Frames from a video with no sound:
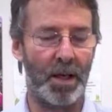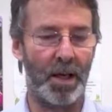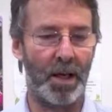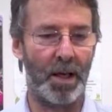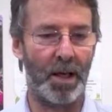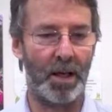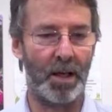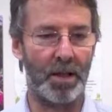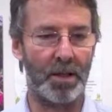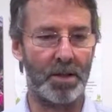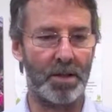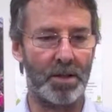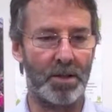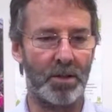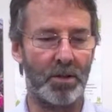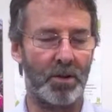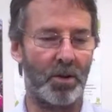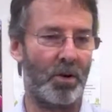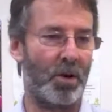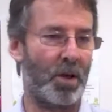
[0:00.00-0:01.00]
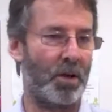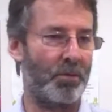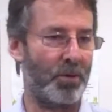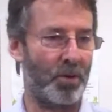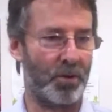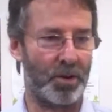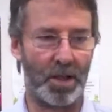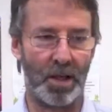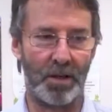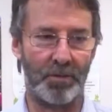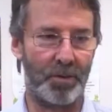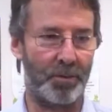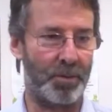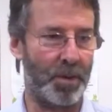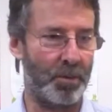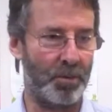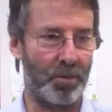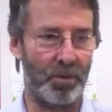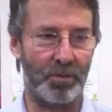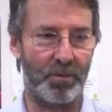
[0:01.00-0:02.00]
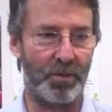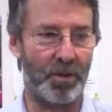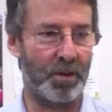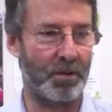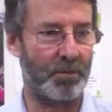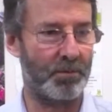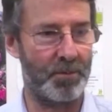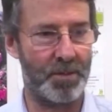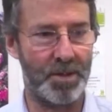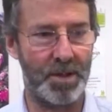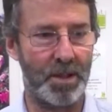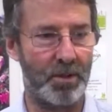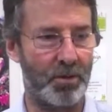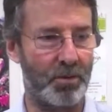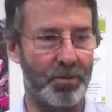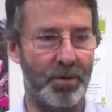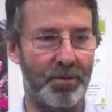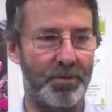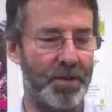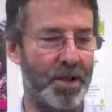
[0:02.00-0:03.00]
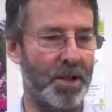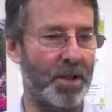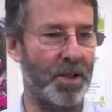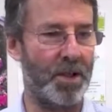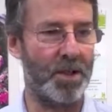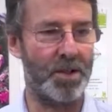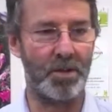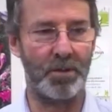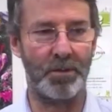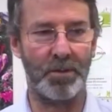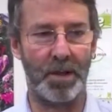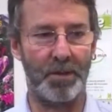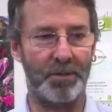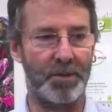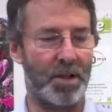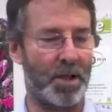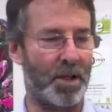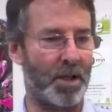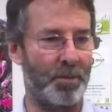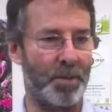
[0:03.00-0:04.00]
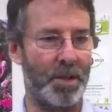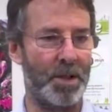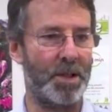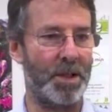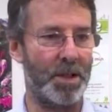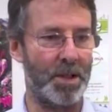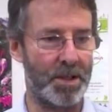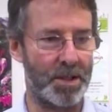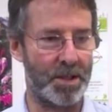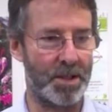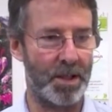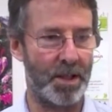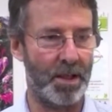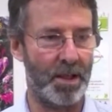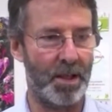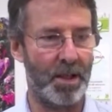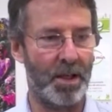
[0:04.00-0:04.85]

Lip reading: And I've looked after people for 10 or 15 years who've had diabetes,